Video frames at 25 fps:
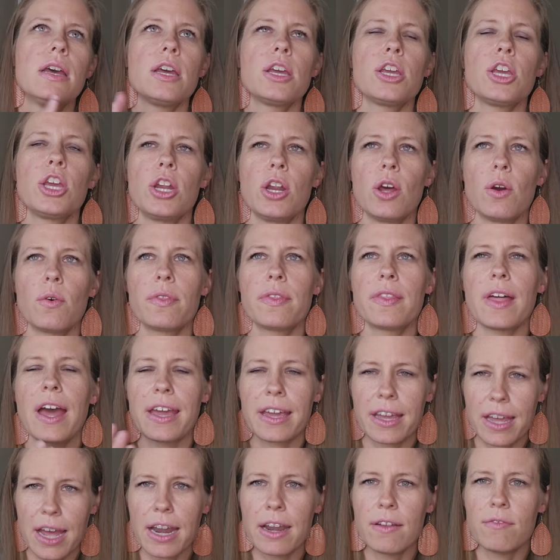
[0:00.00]
you know, I
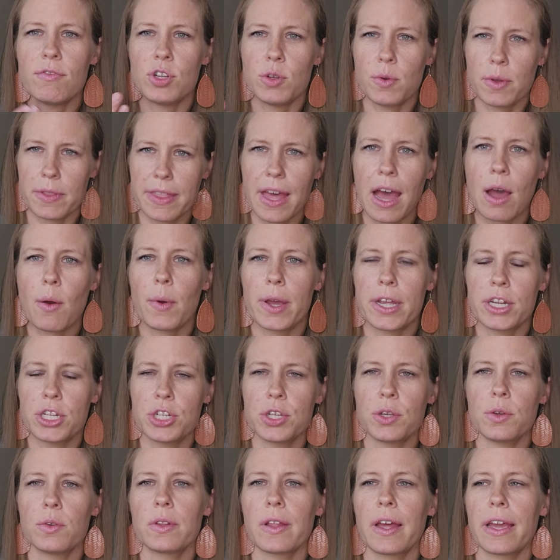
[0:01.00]
kind of do it that way
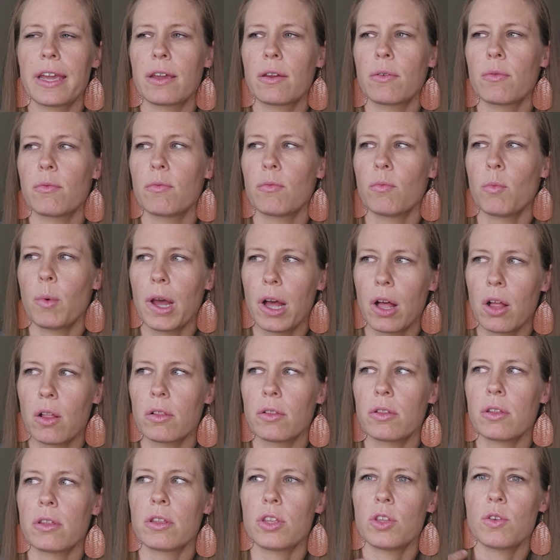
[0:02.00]
too. Like
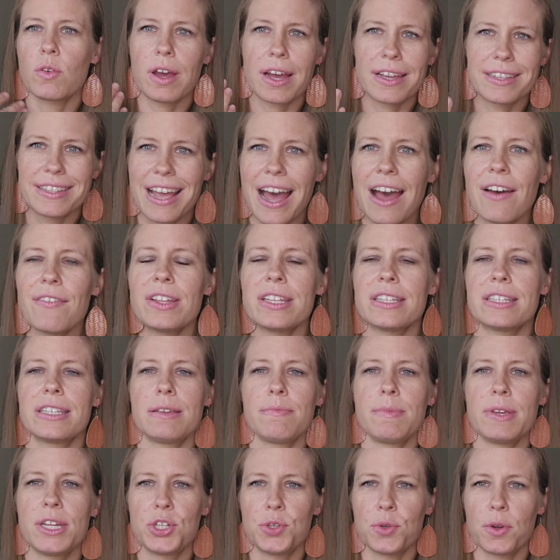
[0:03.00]
well, you guys haven't
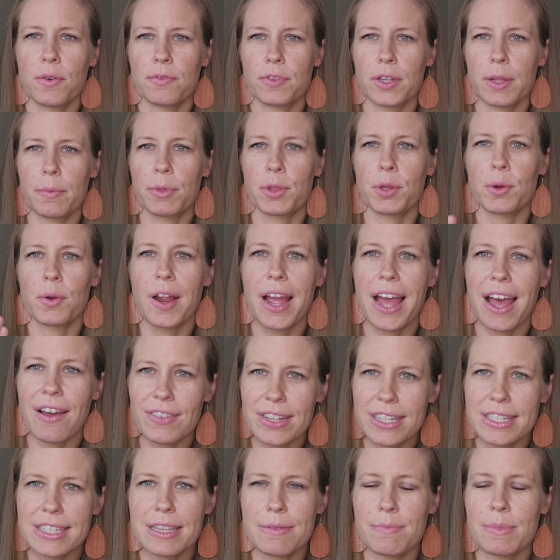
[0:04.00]
seen me do a flip through or
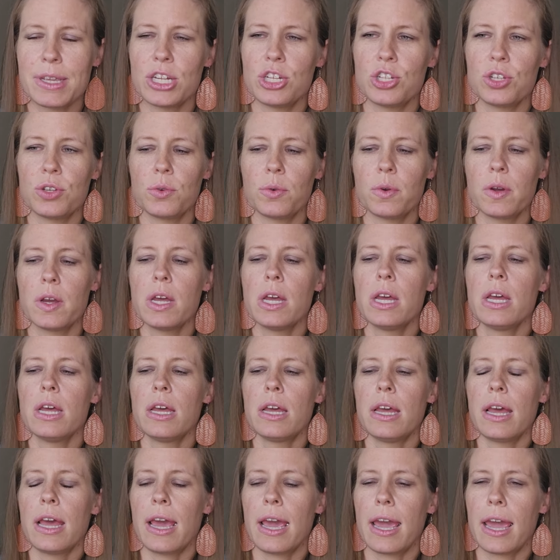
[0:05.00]
haven't seen me do
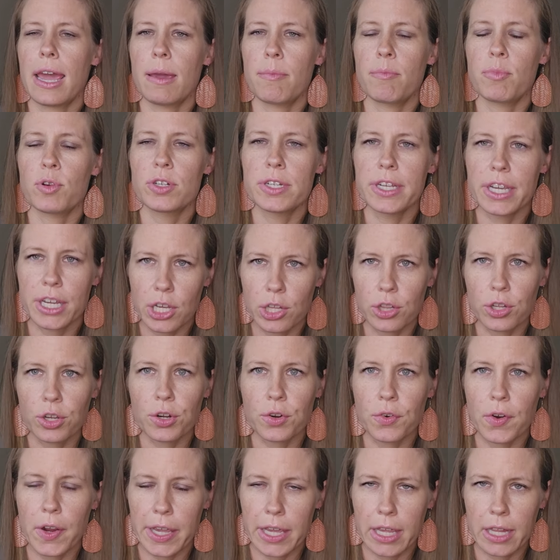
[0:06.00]
a particular
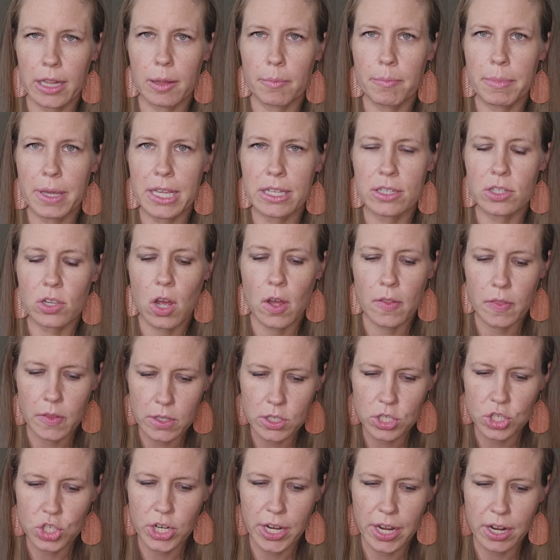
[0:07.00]
curriculum piece on
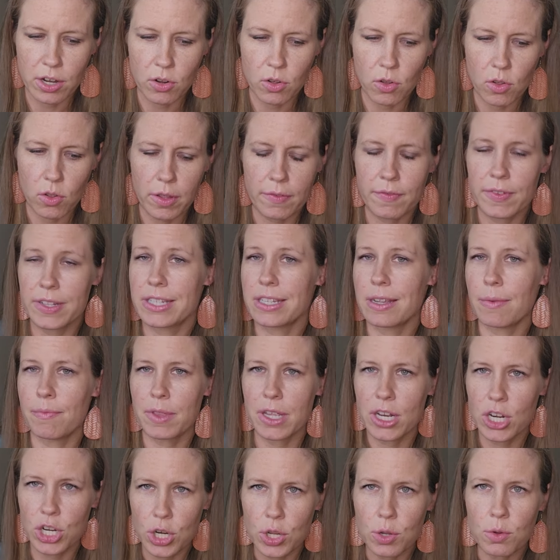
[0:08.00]
this channel if it's
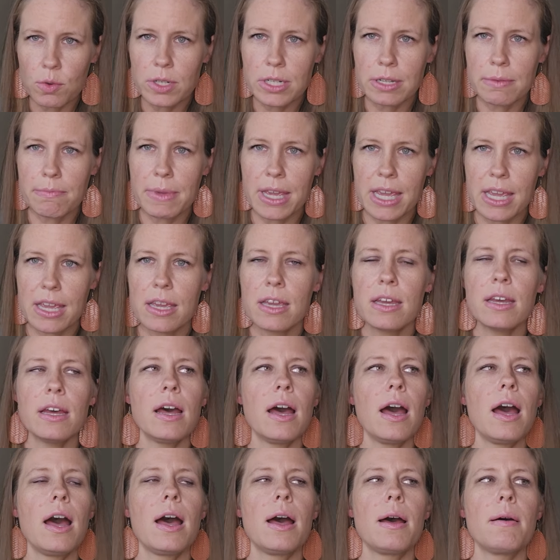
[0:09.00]
something new to me.
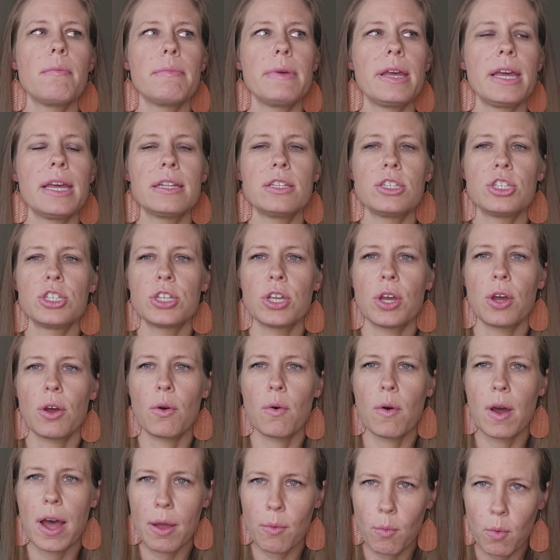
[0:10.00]
Um, and
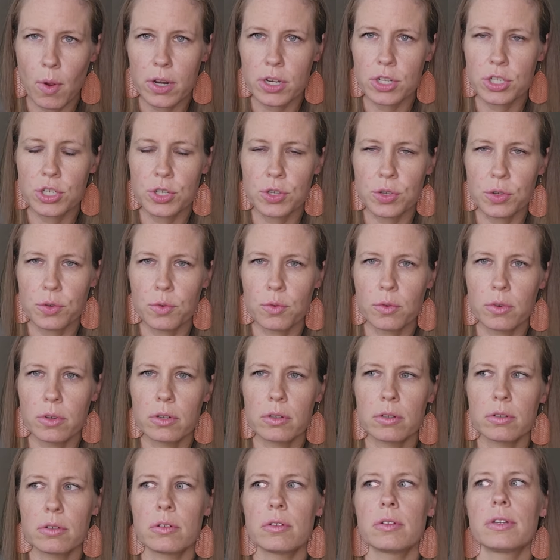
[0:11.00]
so I want to
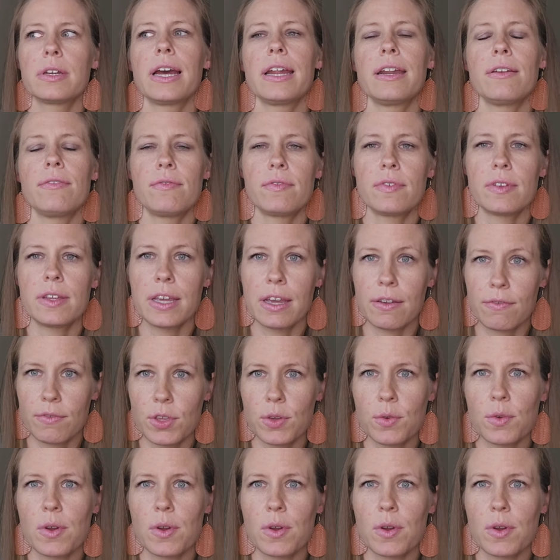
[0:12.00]
kind of give you